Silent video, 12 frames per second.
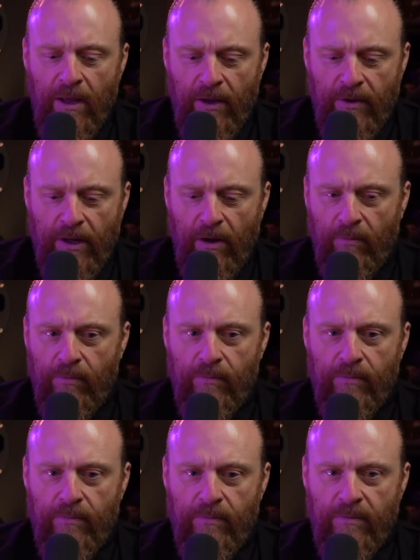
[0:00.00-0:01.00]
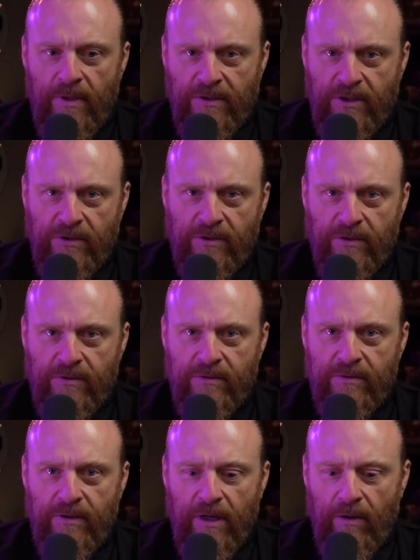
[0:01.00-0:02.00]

You know, this is a you